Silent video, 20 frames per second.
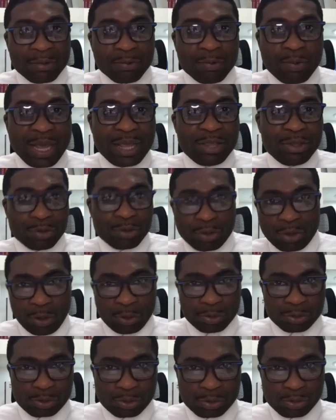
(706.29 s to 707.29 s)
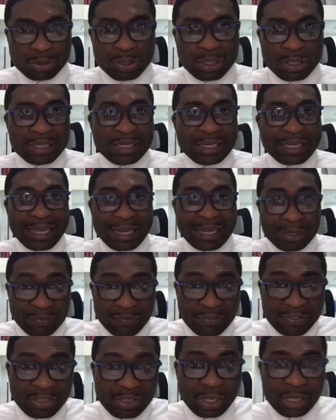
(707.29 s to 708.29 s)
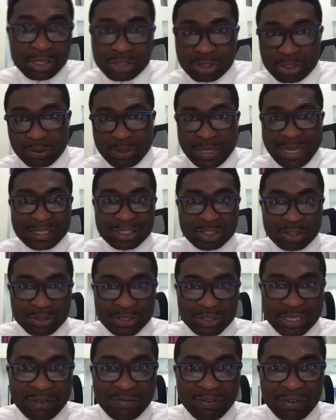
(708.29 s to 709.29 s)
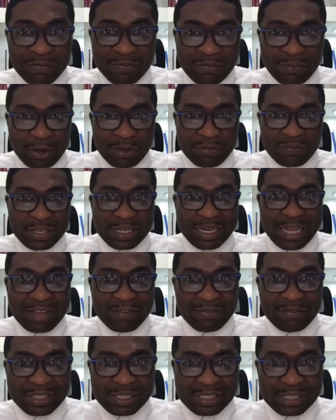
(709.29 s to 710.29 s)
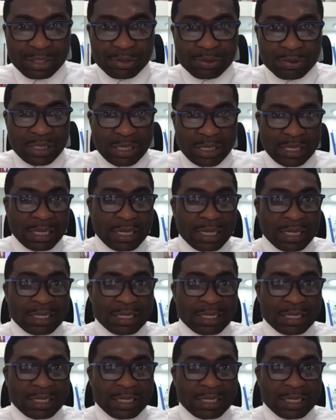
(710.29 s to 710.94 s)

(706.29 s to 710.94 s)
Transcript: where you go to, the kind of things you get yourself involved in every single day,